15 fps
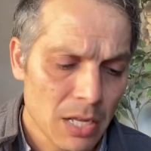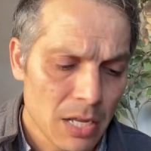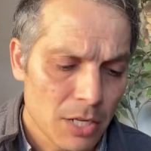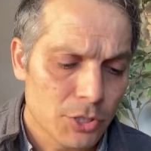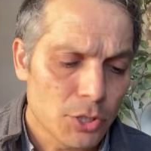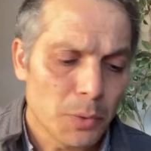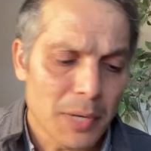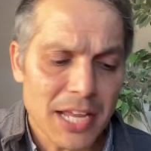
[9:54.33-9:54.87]

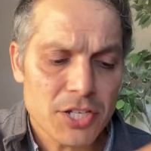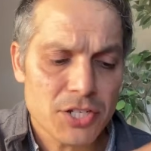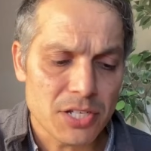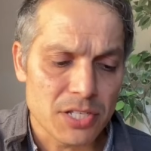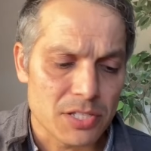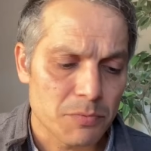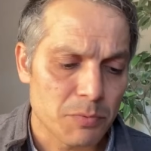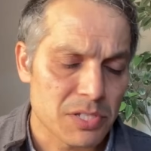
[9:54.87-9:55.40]

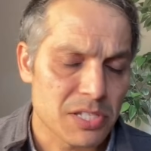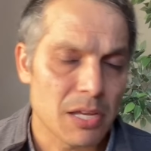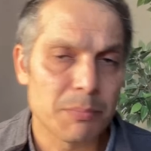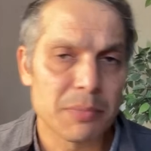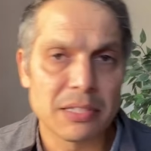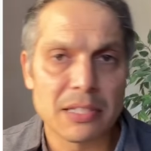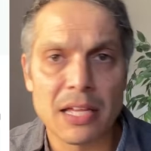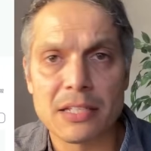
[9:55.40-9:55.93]
Donations was
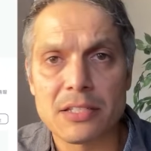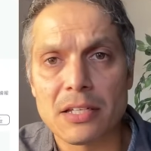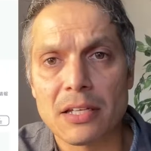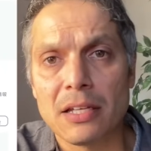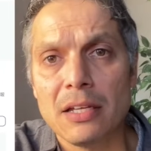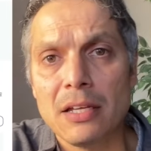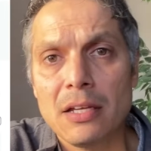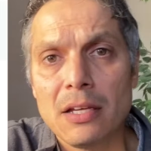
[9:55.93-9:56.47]
something
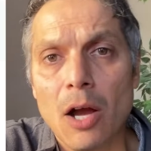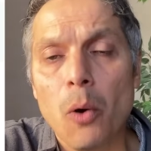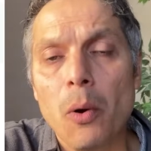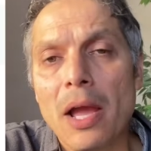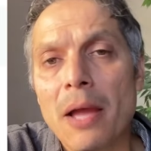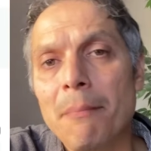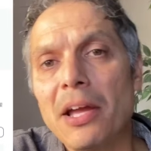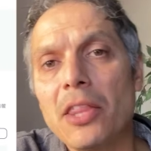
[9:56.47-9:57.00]
that... oh,
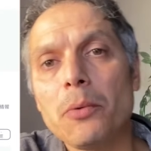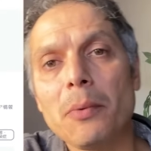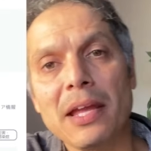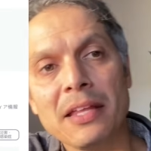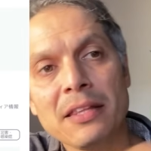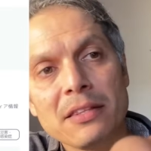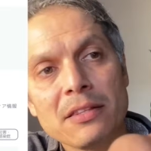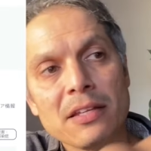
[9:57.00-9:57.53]
and by the way,
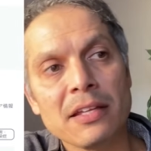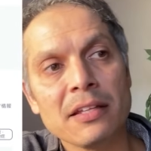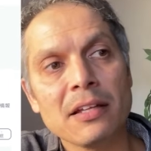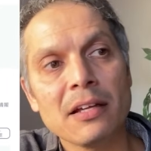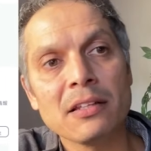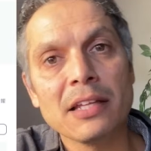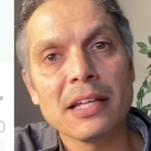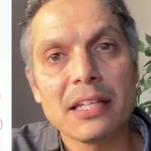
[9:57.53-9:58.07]
in
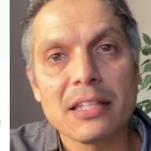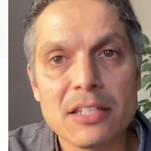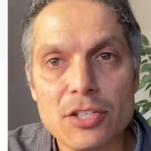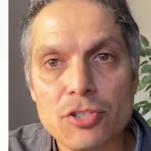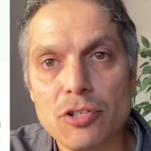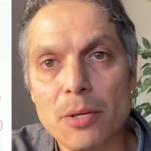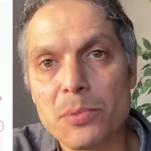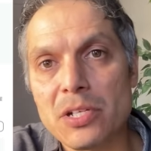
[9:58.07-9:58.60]
a link in the
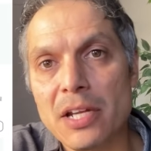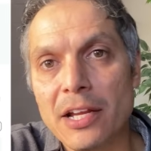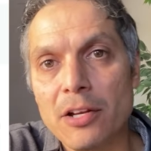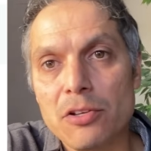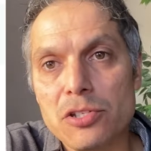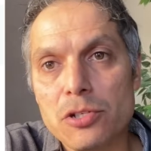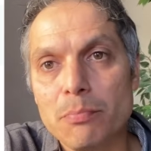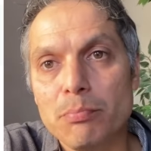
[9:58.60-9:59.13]
description, I
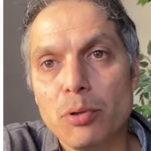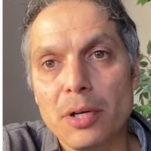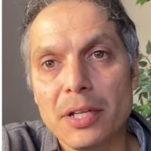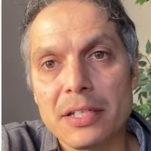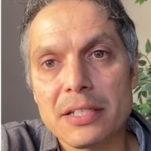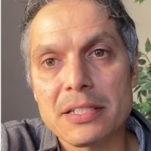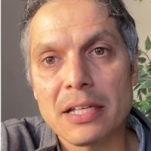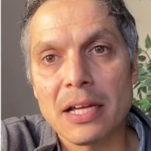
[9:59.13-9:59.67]
also
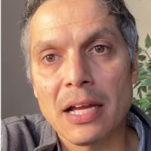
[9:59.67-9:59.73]
put